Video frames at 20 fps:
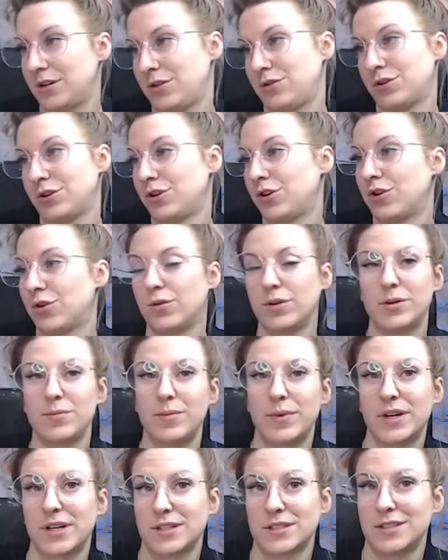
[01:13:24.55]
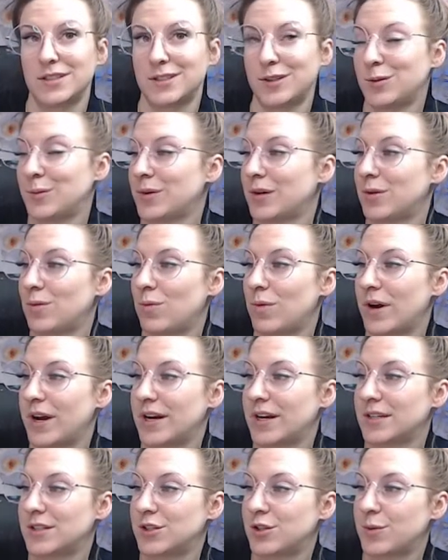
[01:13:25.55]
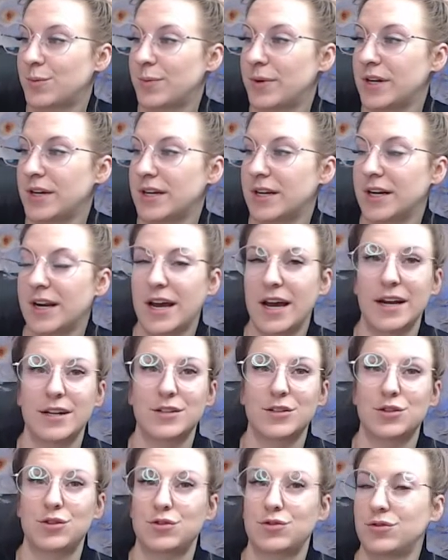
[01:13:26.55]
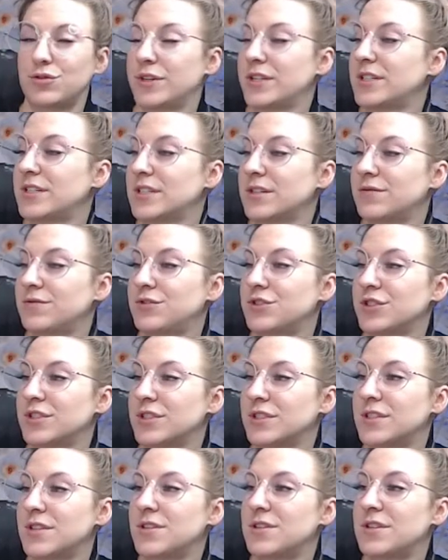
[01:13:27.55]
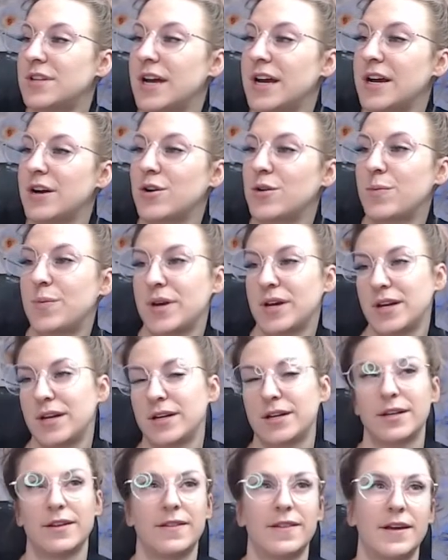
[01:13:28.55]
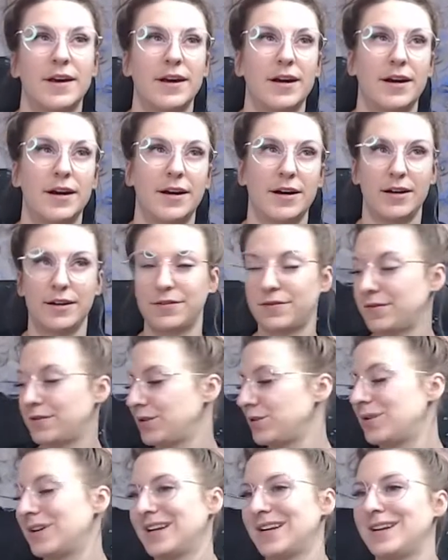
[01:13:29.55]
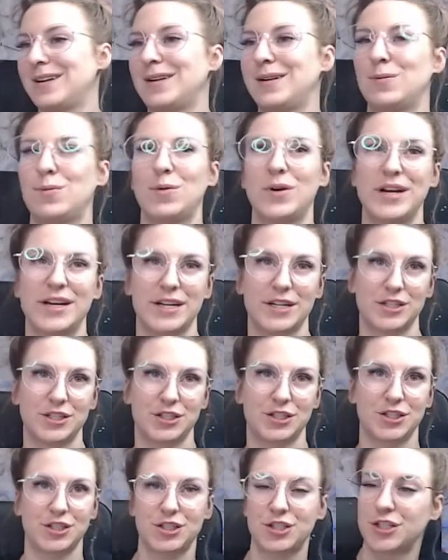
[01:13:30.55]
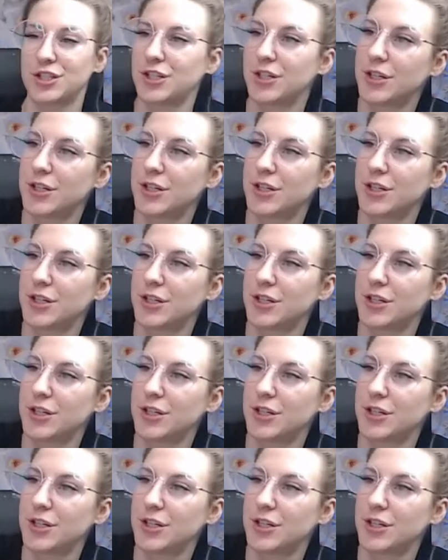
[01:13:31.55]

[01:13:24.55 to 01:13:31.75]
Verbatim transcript: You can go in and mix a little bit of white into your pink and add streaks of just the lighter pink in there if you wish.